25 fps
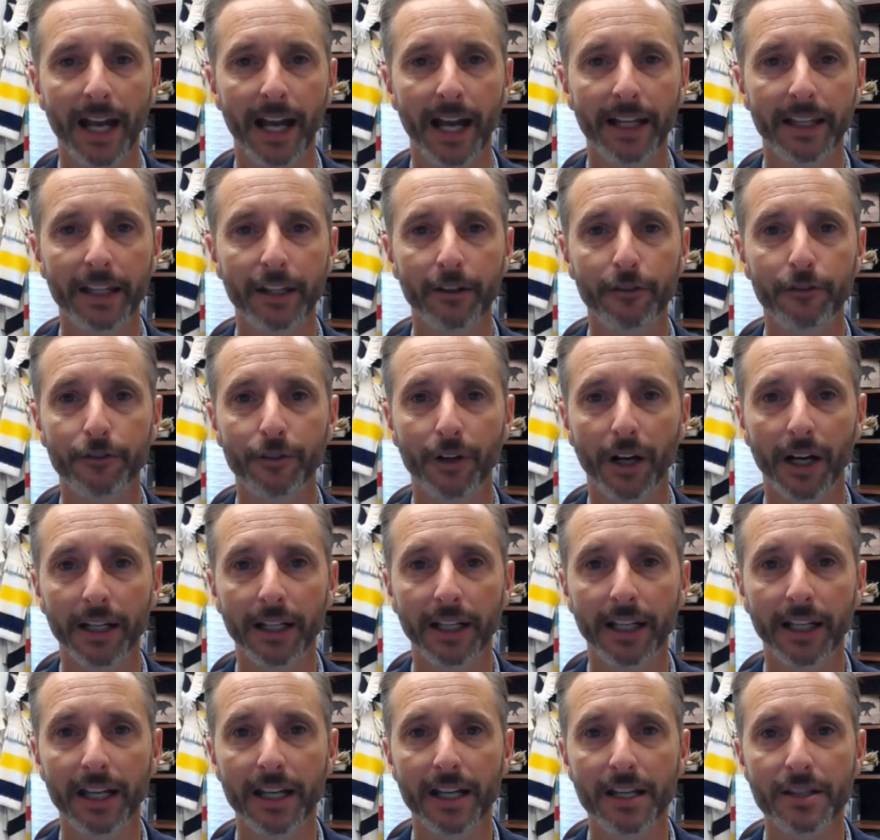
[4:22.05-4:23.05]
And then
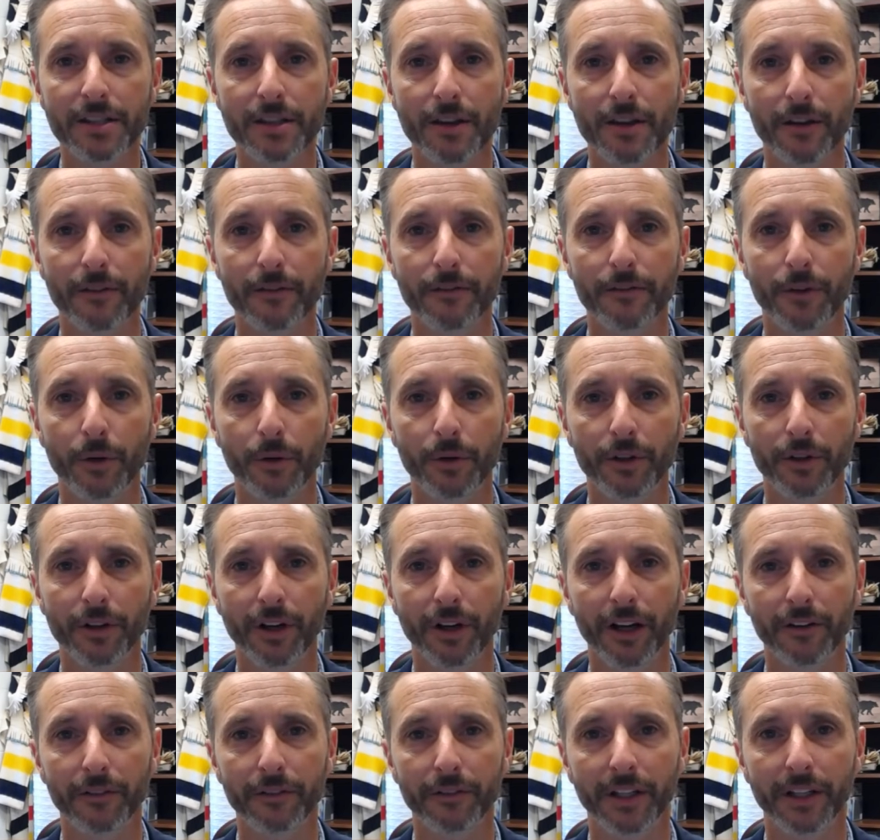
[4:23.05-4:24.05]
Friday is
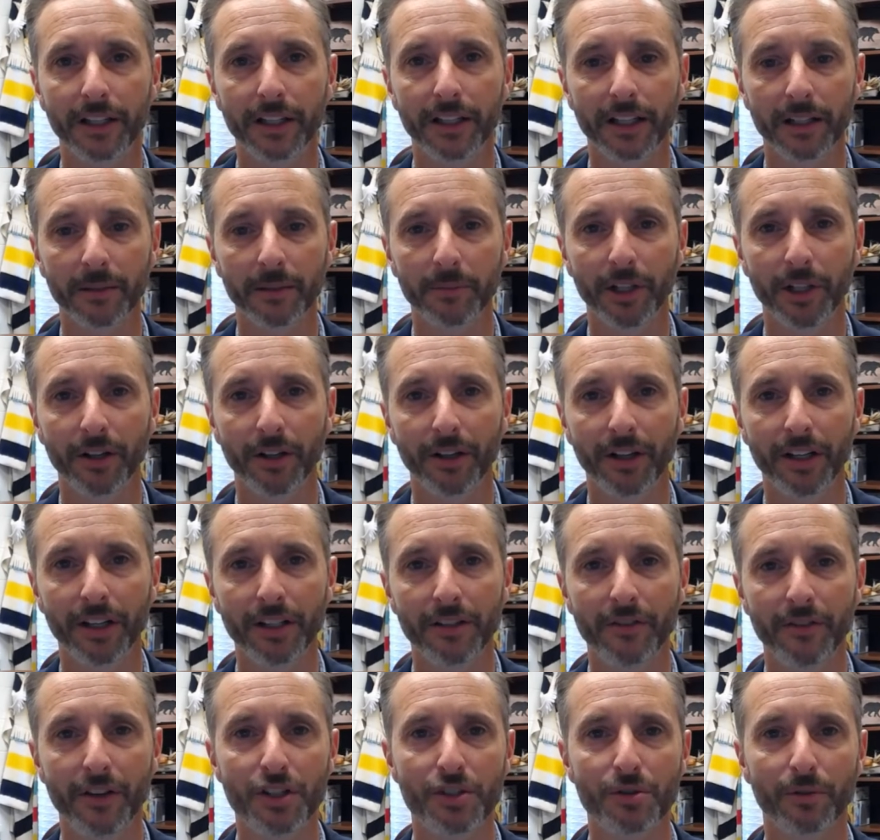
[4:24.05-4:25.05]
photograph day. That'll be our
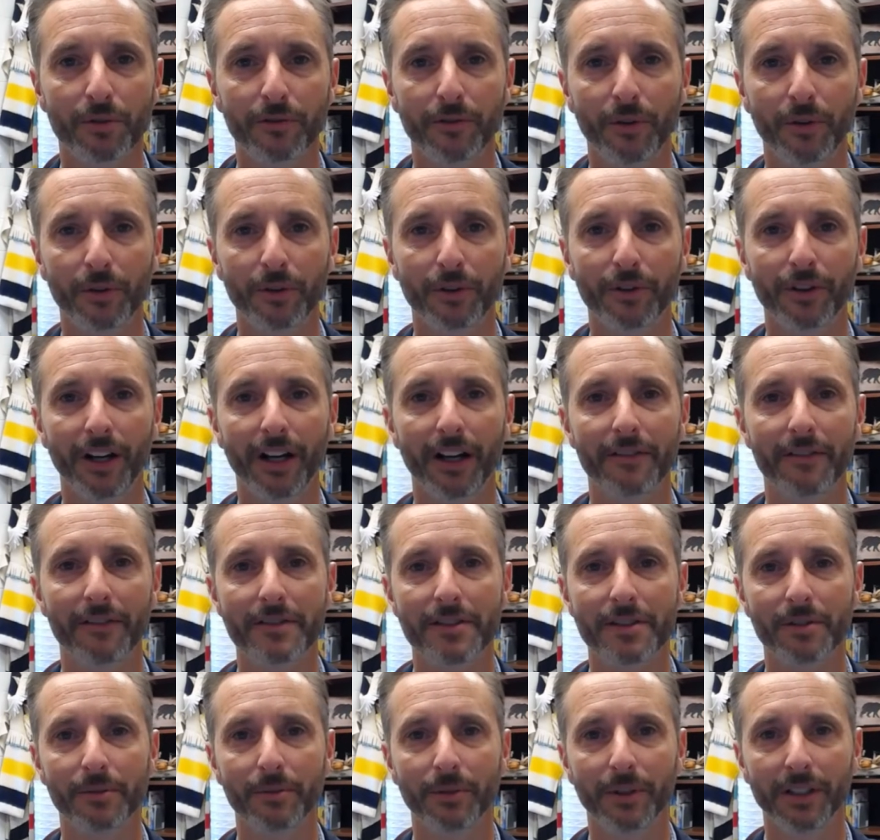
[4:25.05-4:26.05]
individual
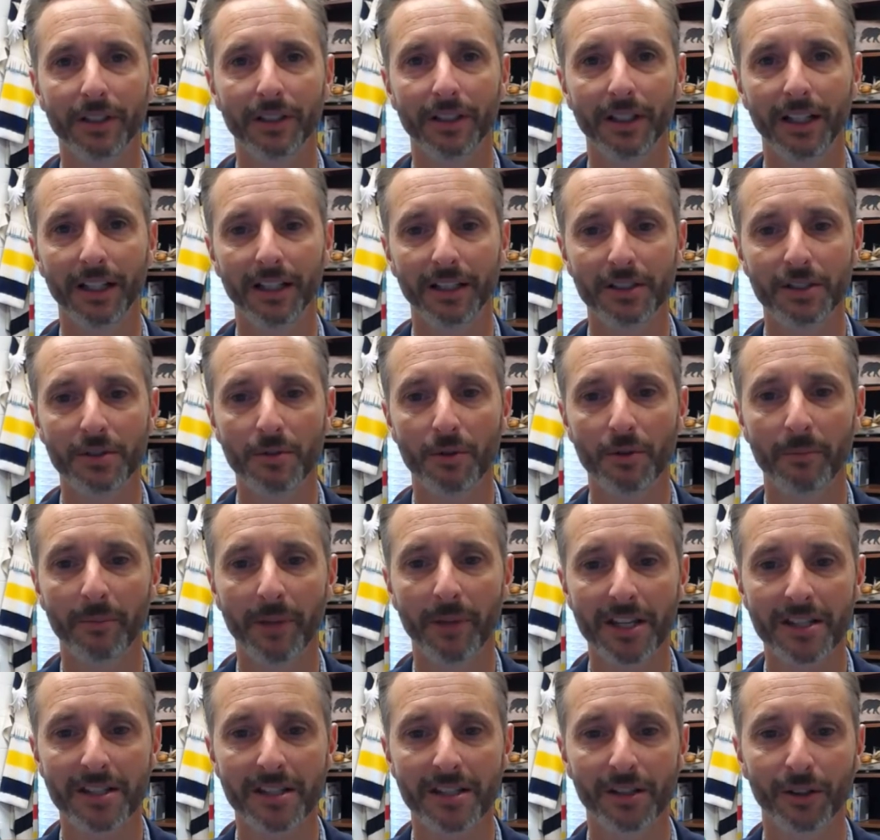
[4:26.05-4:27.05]
photographs. So we'll uh, do our
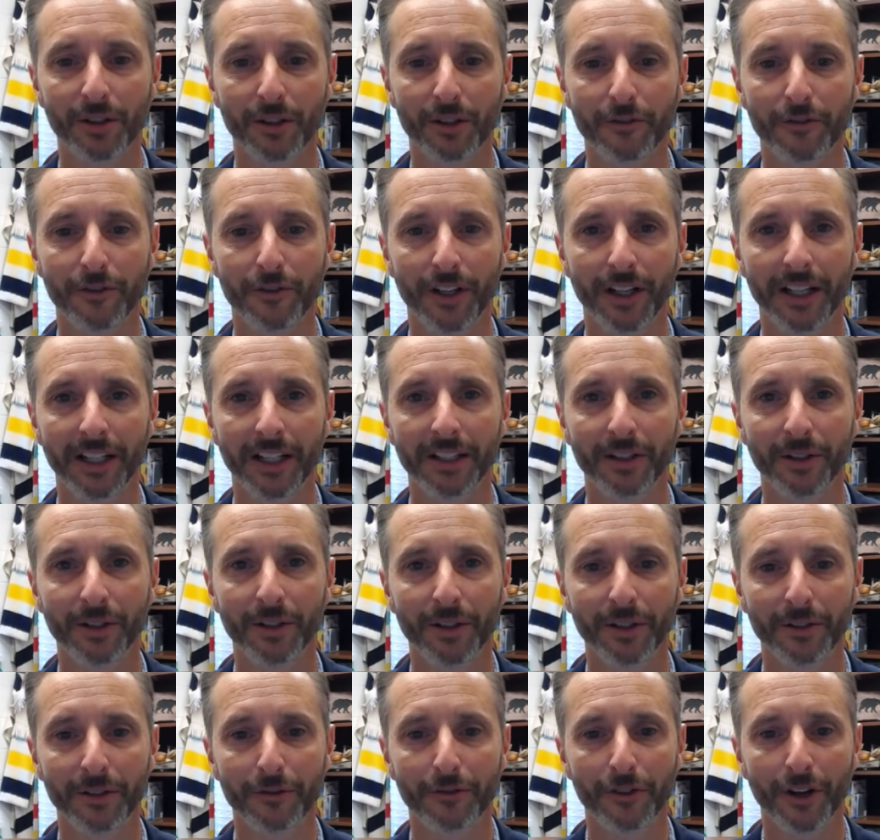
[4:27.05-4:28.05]
best to look fine
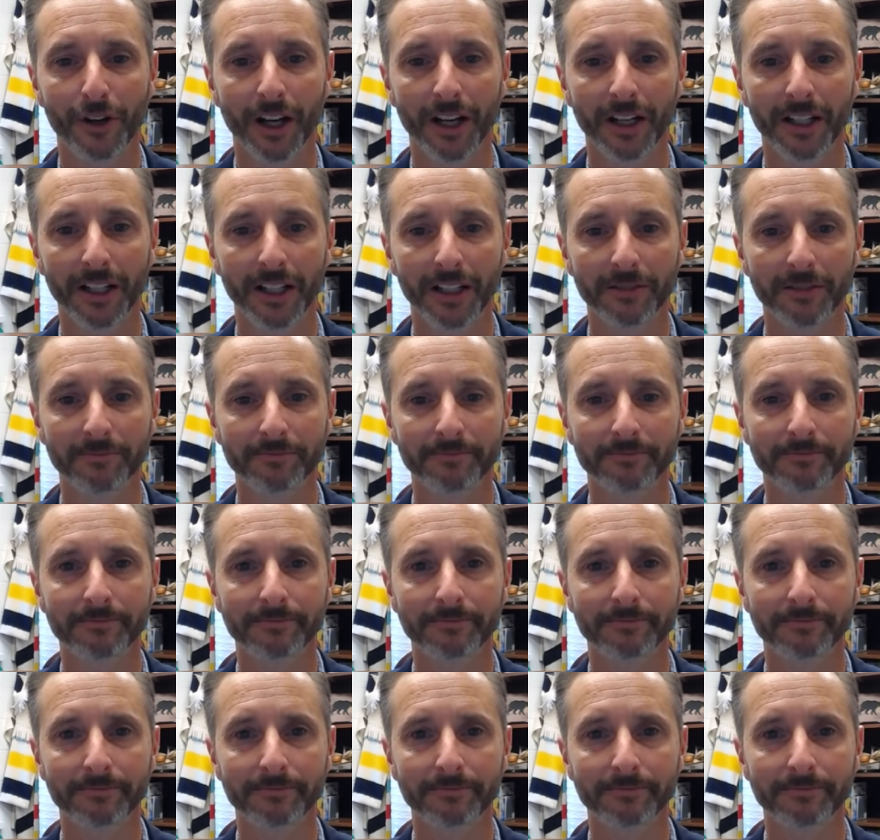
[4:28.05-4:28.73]
on Friday.